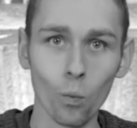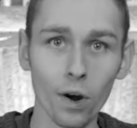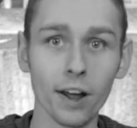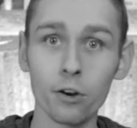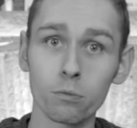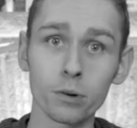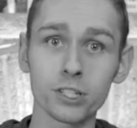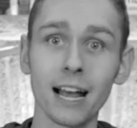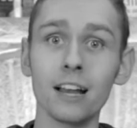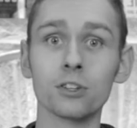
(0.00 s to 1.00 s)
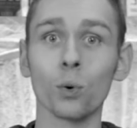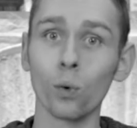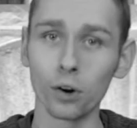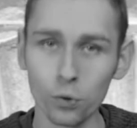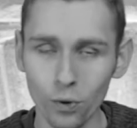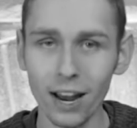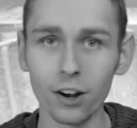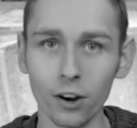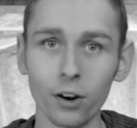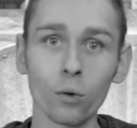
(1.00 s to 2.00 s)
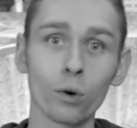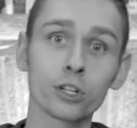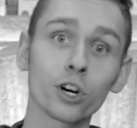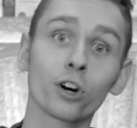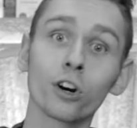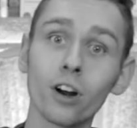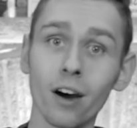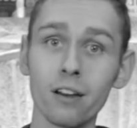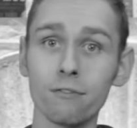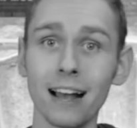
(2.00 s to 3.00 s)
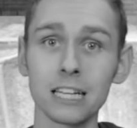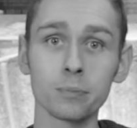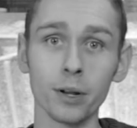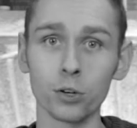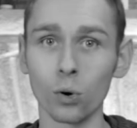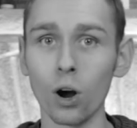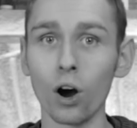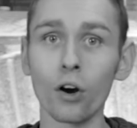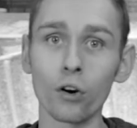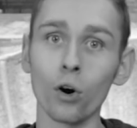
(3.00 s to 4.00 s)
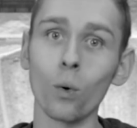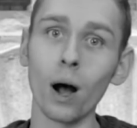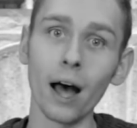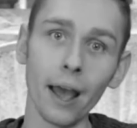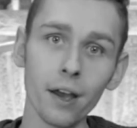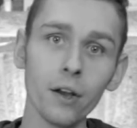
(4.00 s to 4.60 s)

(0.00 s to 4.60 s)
100% or greater return on investment or ROI.